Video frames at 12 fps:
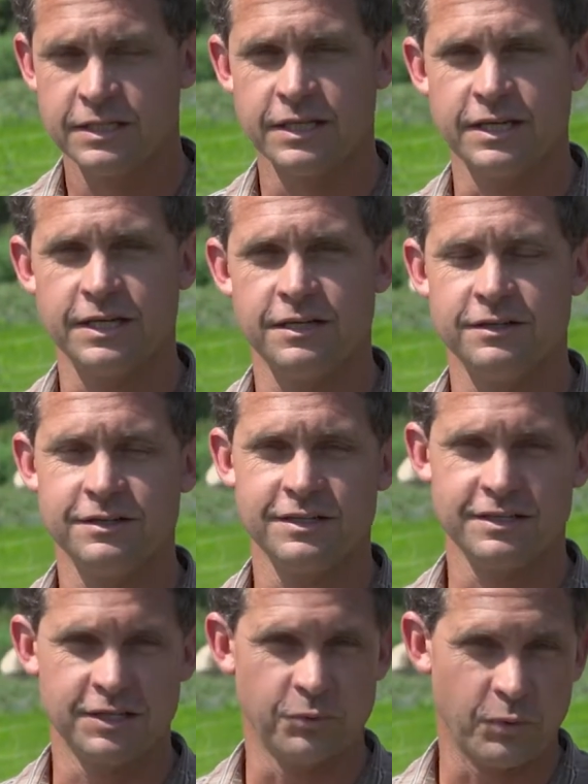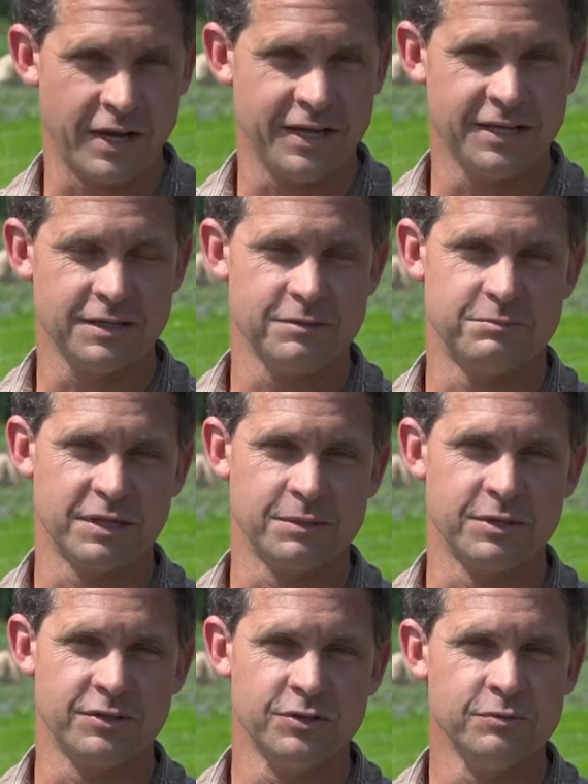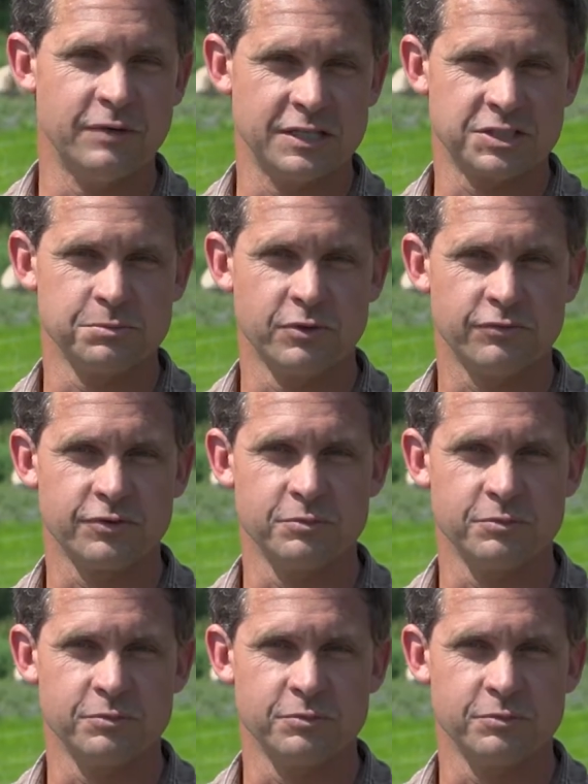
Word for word: and in a way a bit of a new vegetable for